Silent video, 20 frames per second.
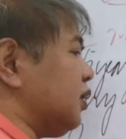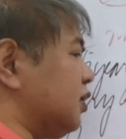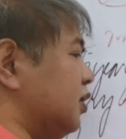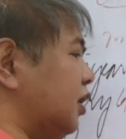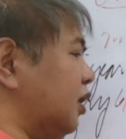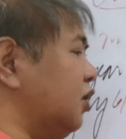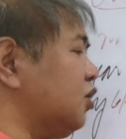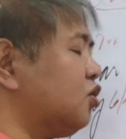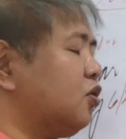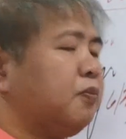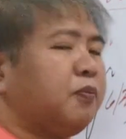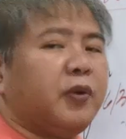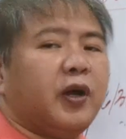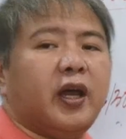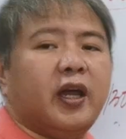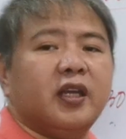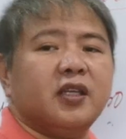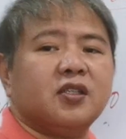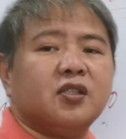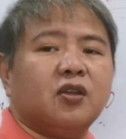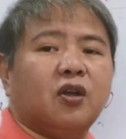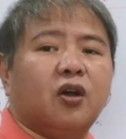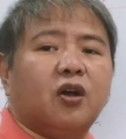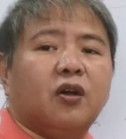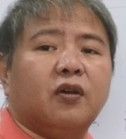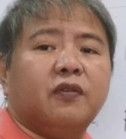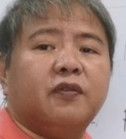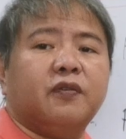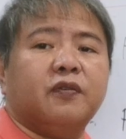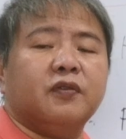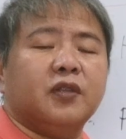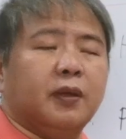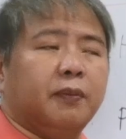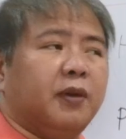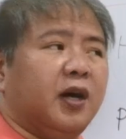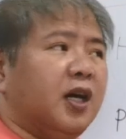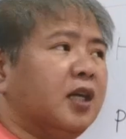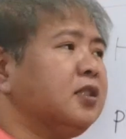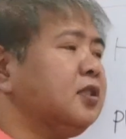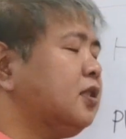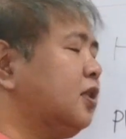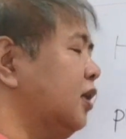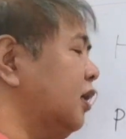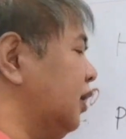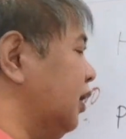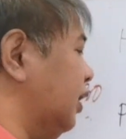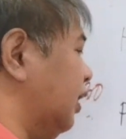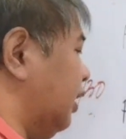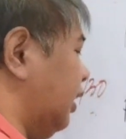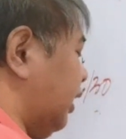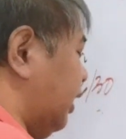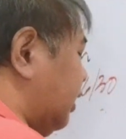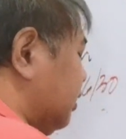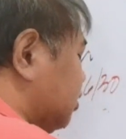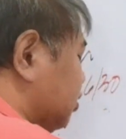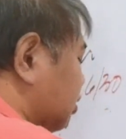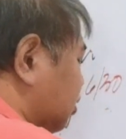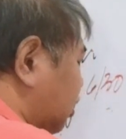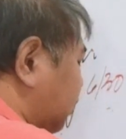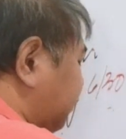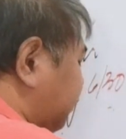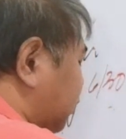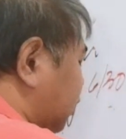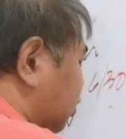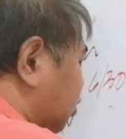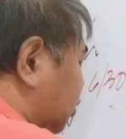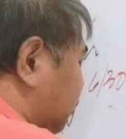is the issue price of the bond. And so therefore,